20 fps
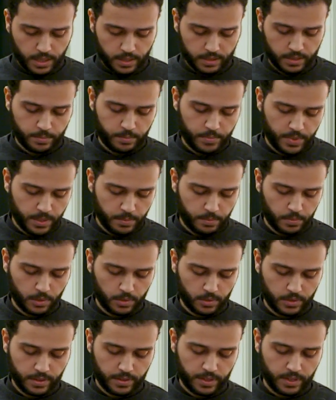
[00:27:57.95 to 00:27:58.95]
and the
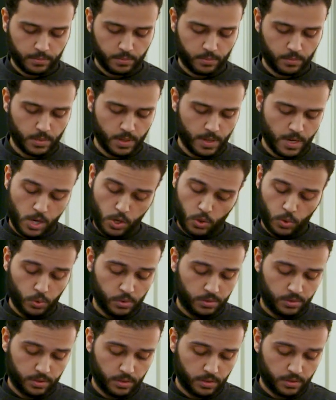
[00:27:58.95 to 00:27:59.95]
people in them
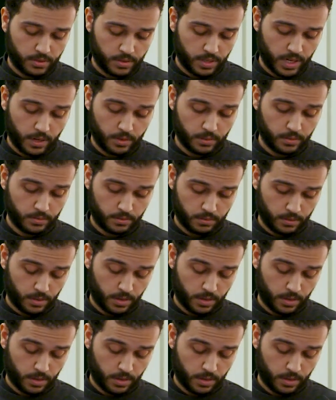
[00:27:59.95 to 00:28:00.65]
who, it turns out,